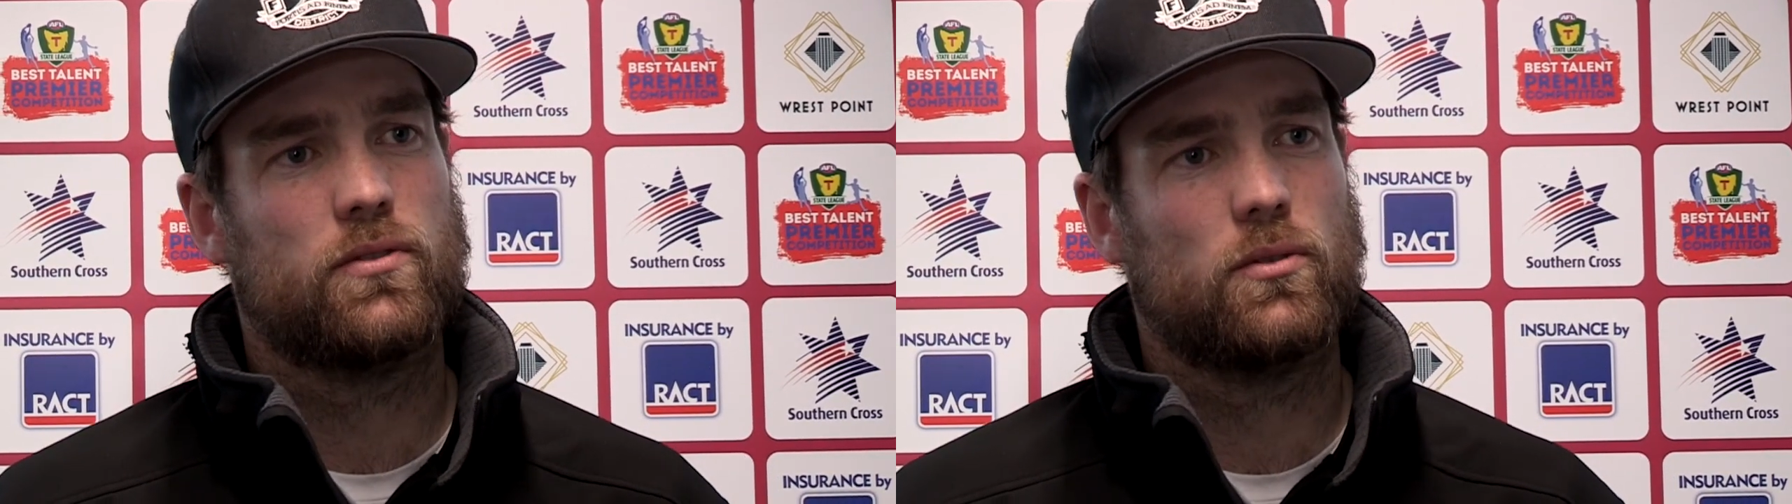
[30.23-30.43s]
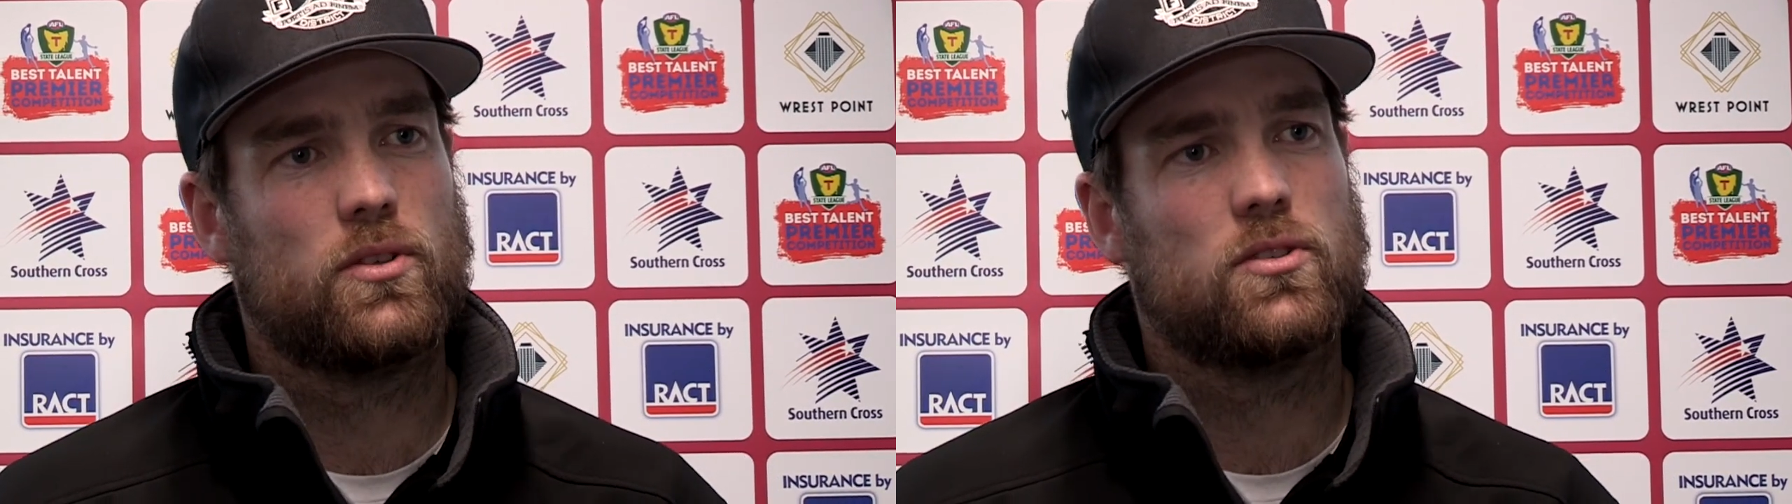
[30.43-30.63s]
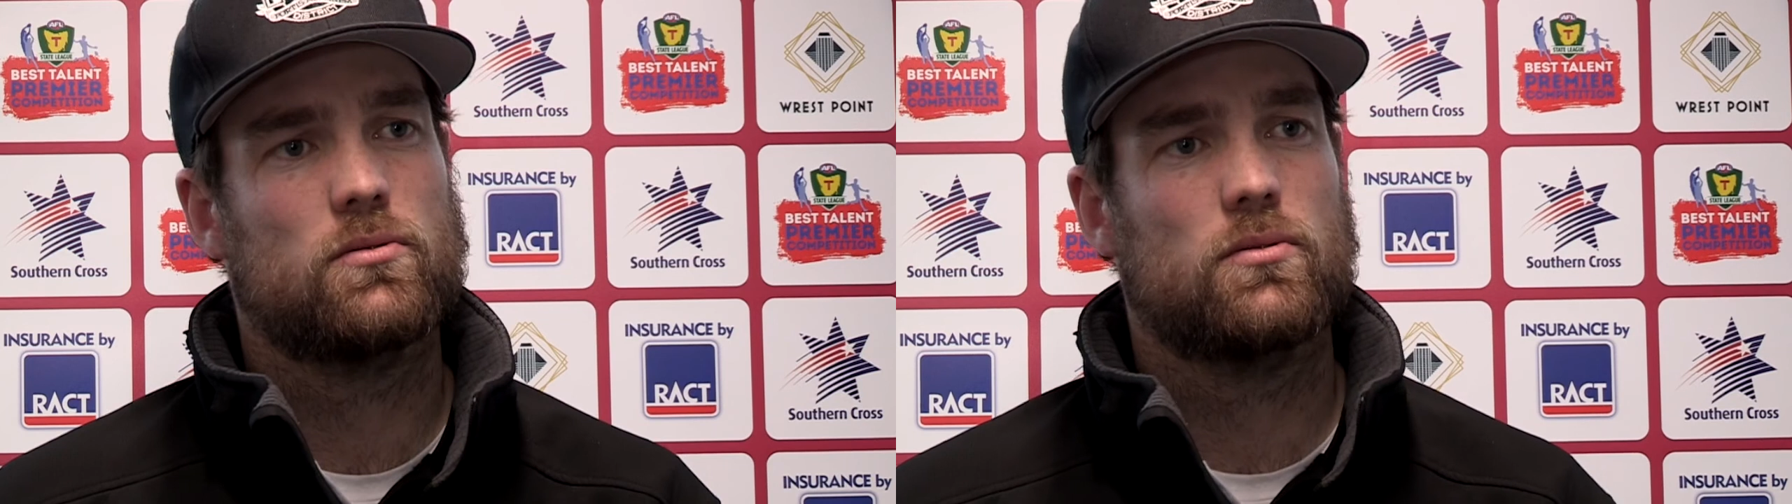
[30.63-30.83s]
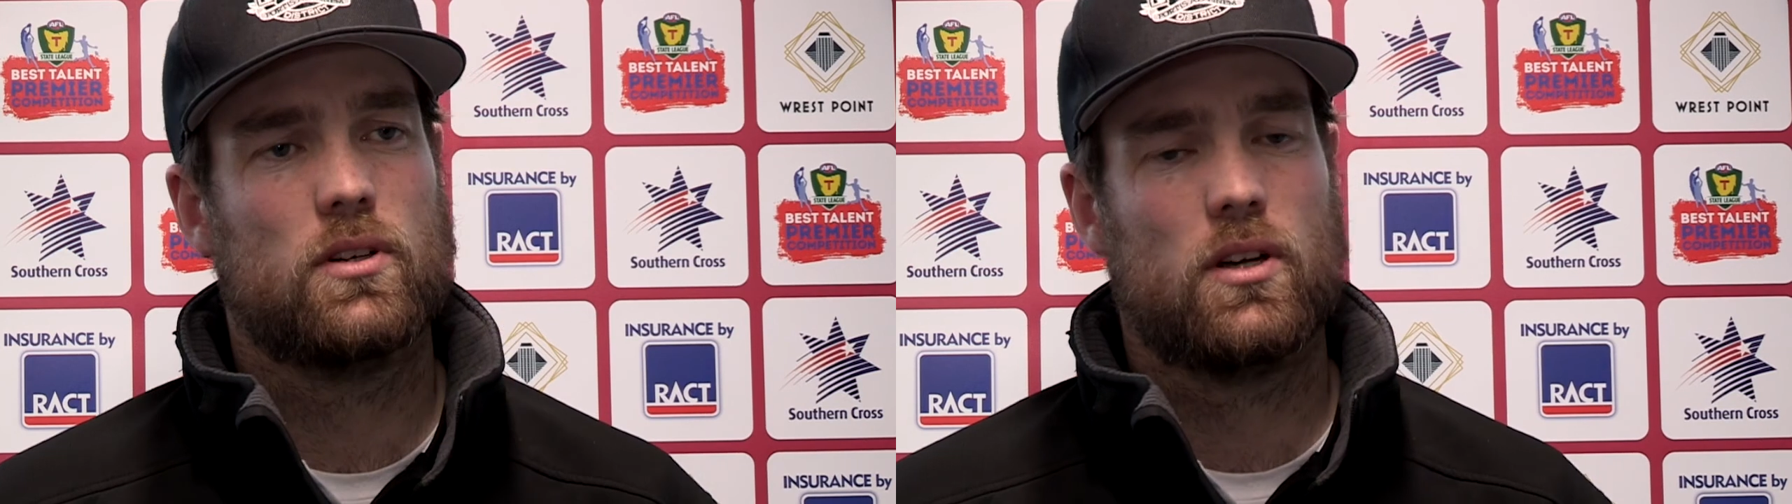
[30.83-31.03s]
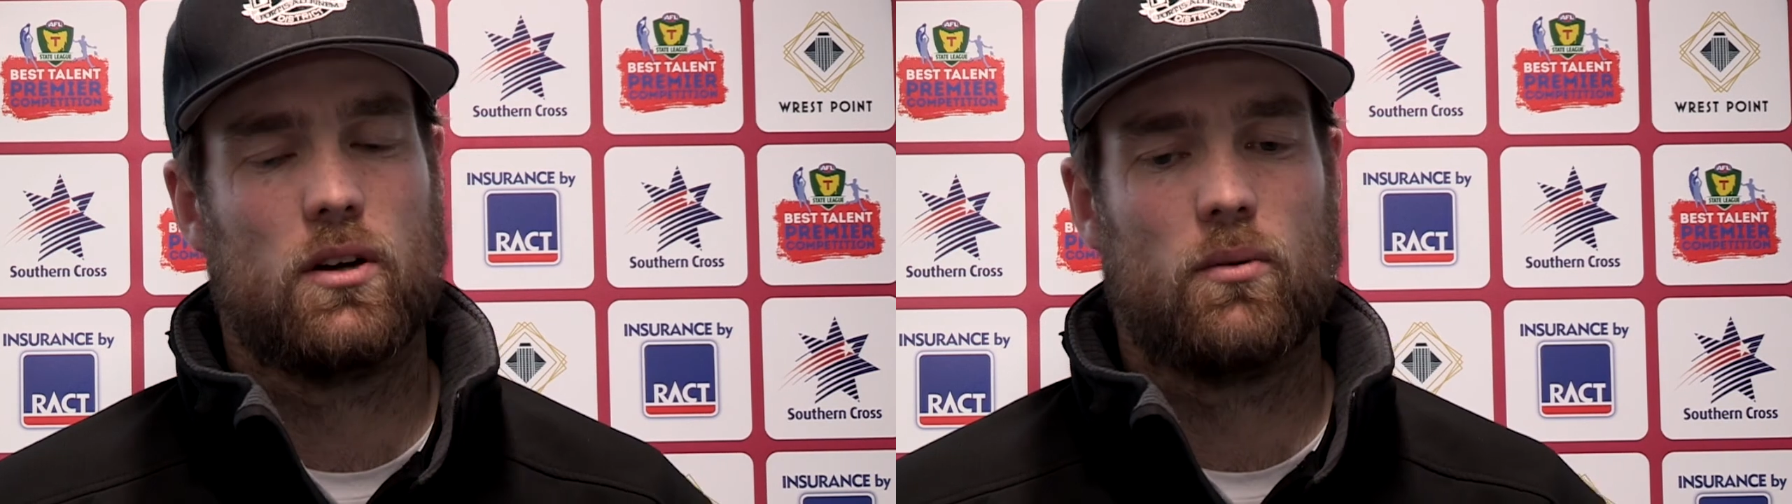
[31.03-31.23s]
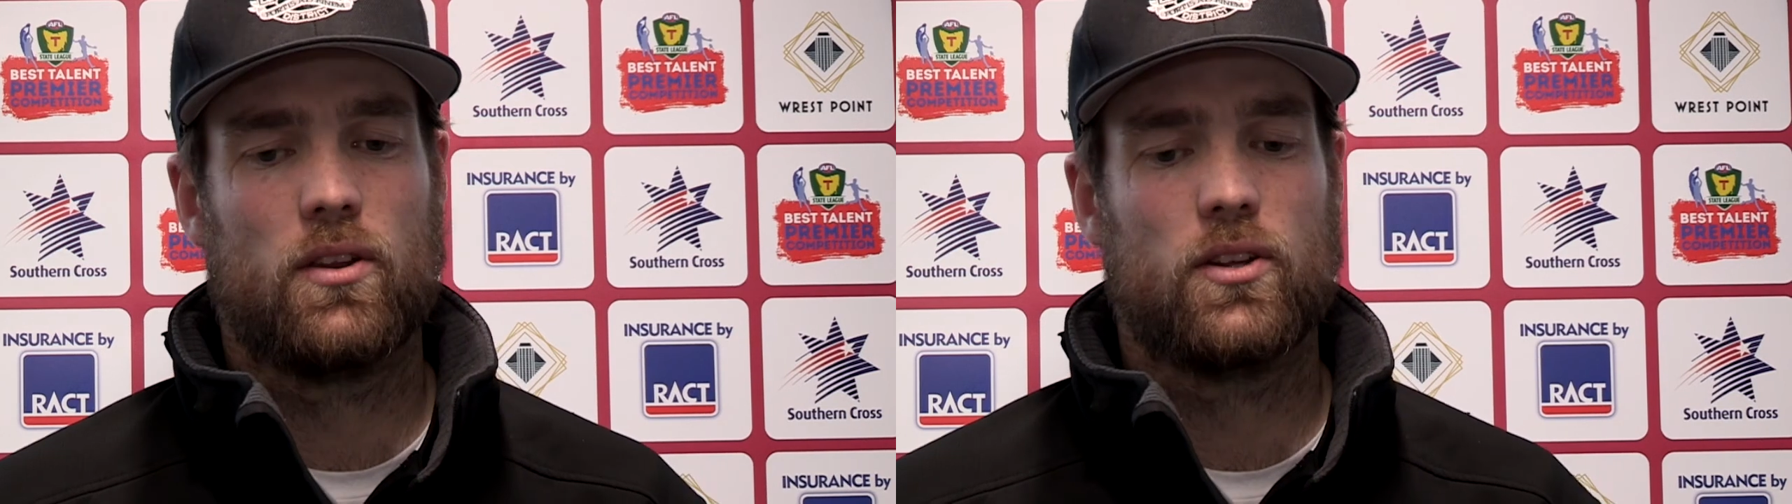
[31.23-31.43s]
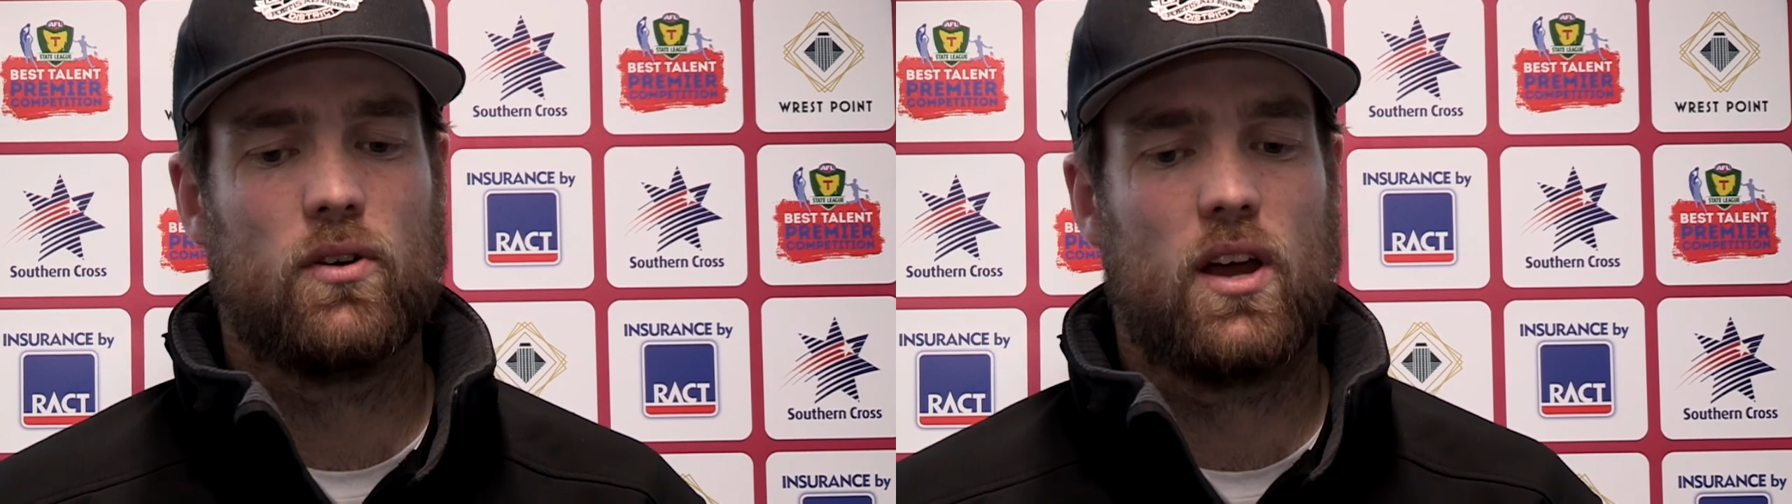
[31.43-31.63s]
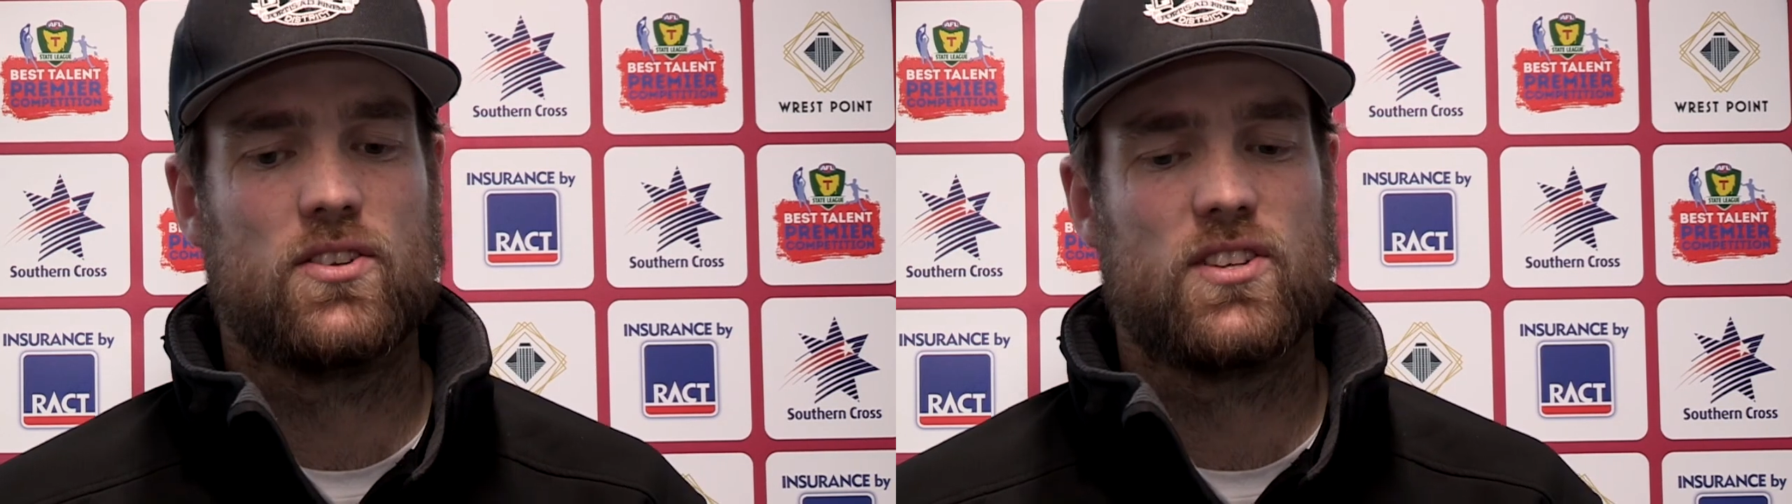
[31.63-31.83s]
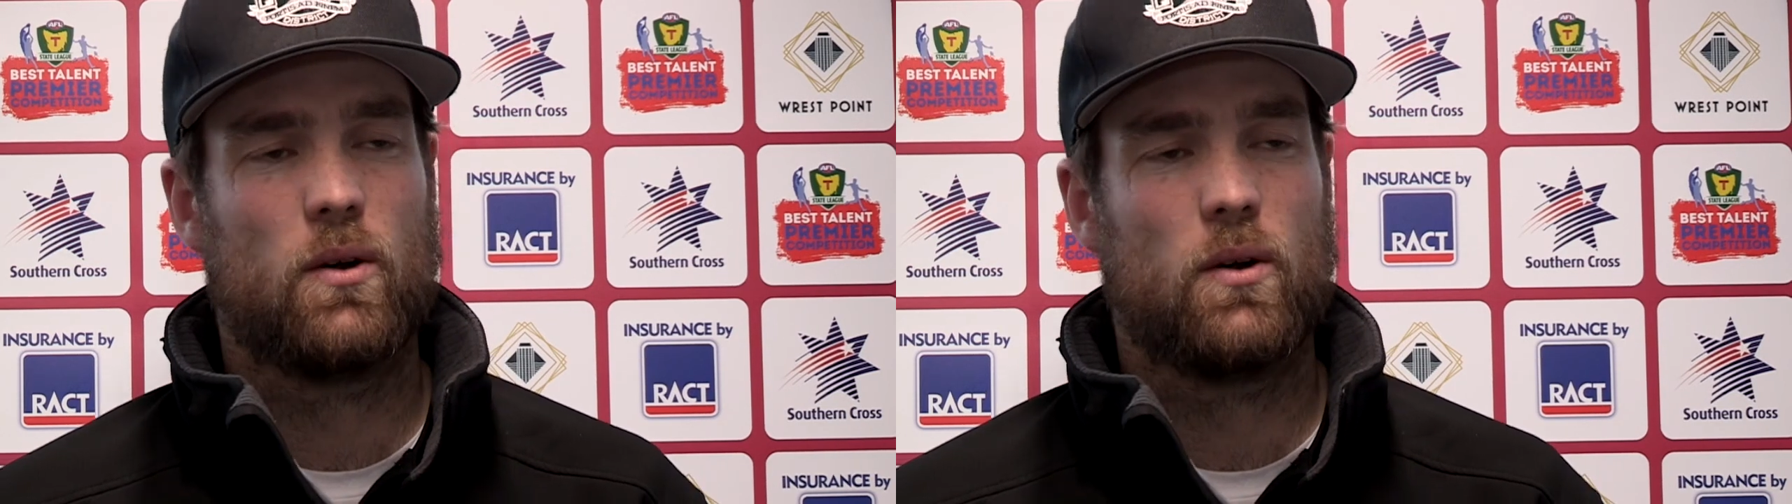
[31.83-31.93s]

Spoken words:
influential around the ground.